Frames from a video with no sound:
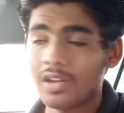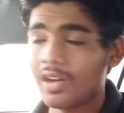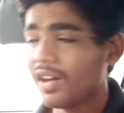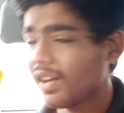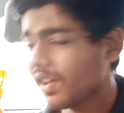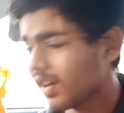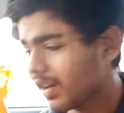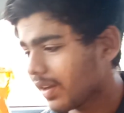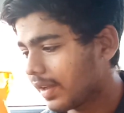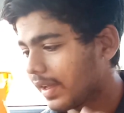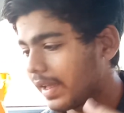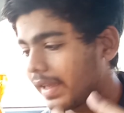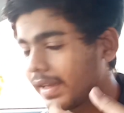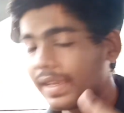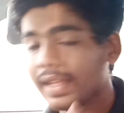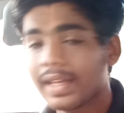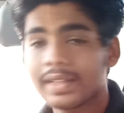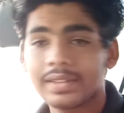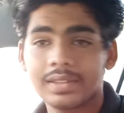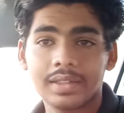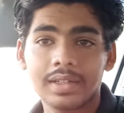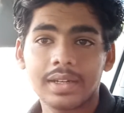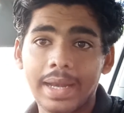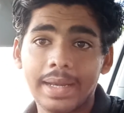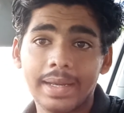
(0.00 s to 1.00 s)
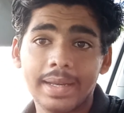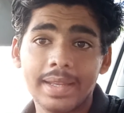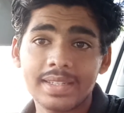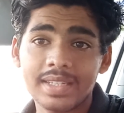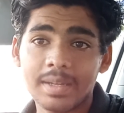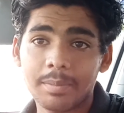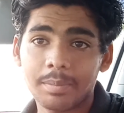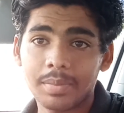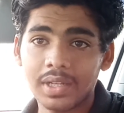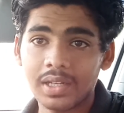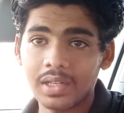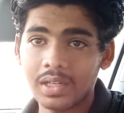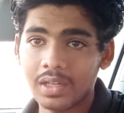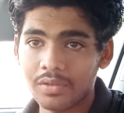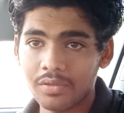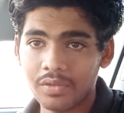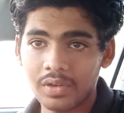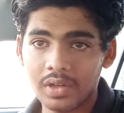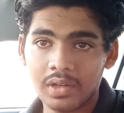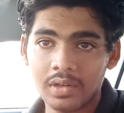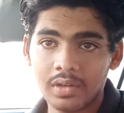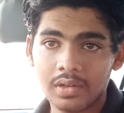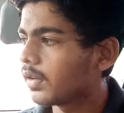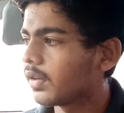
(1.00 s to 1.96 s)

or any other antiseptic liquid.